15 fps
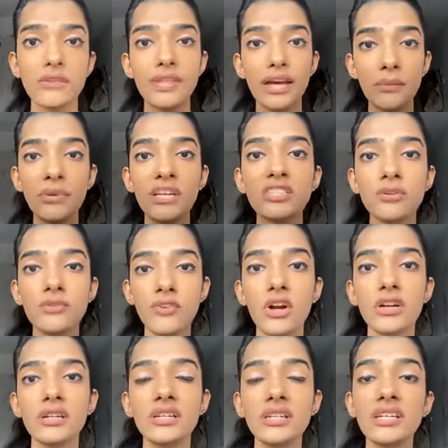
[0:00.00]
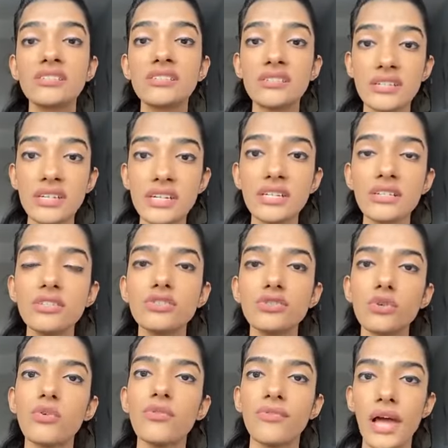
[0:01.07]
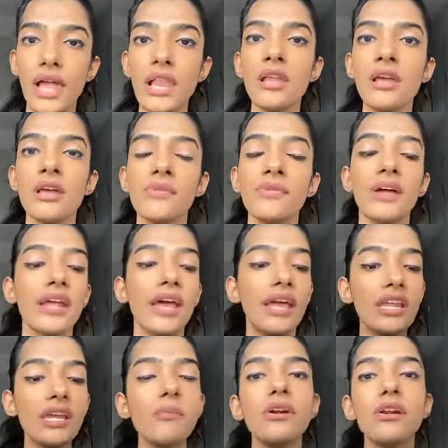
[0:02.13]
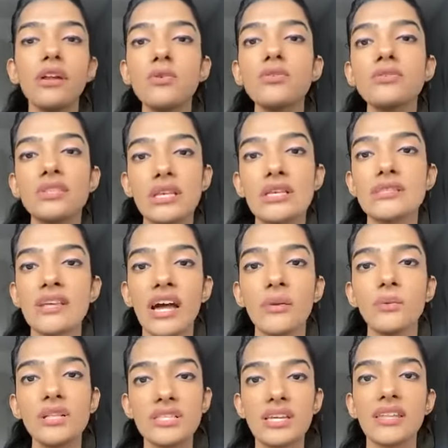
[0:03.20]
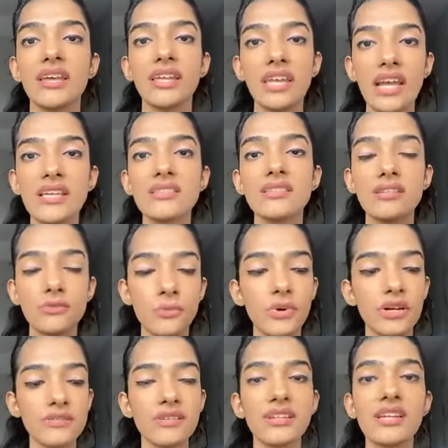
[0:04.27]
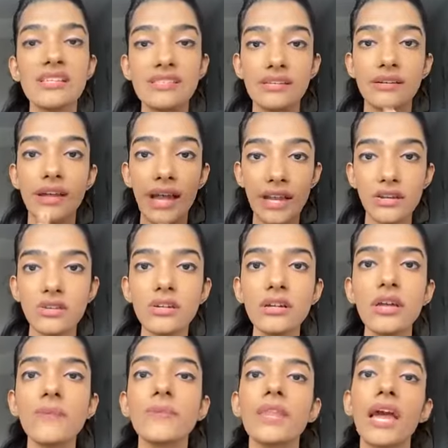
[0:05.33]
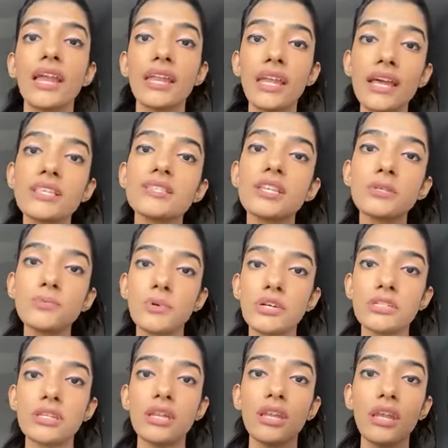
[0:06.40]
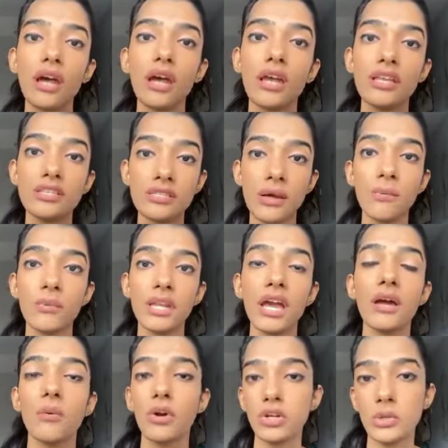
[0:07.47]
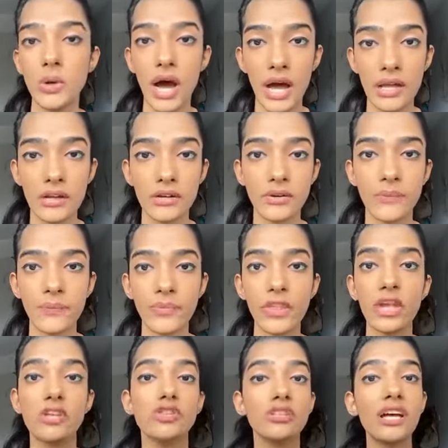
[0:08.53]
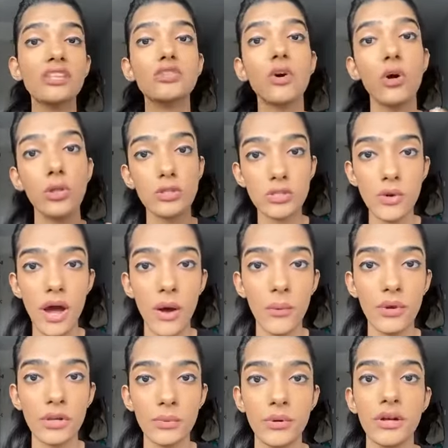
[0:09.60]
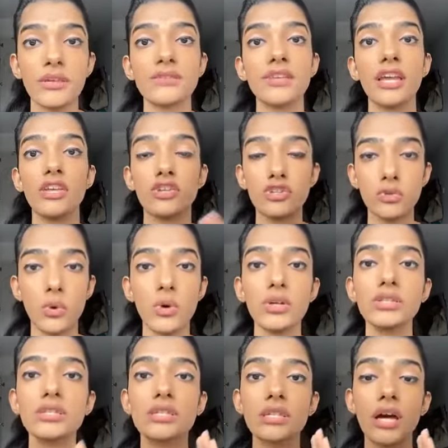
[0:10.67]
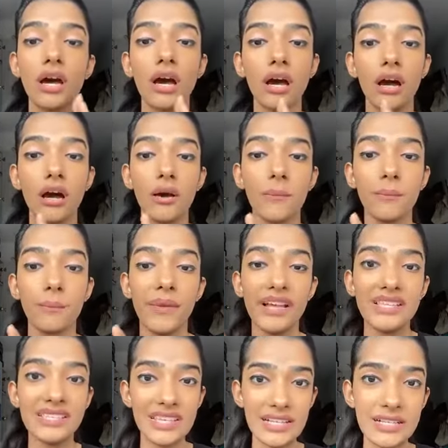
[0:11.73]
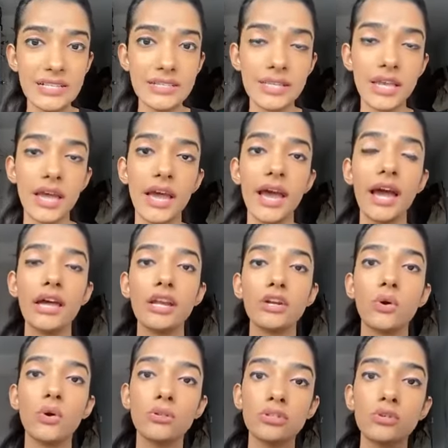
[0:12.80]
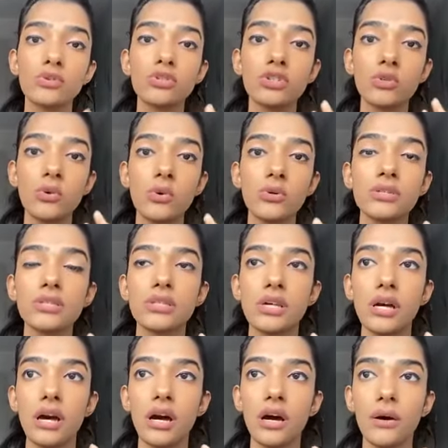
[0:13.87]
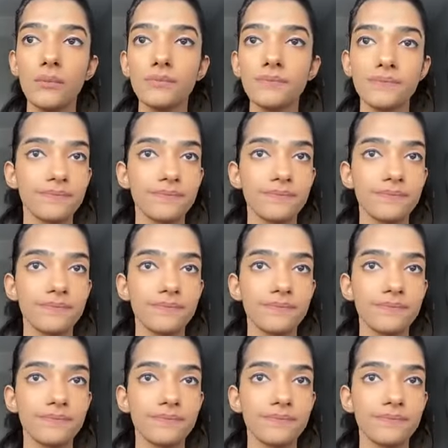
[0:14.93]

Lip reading: that piece of content is written so well that anybody who sees that will say that, yes, this person is a writer, and yes, this person is somebody I want to hire. So that's also how it works. It shows my skills, and it also shows the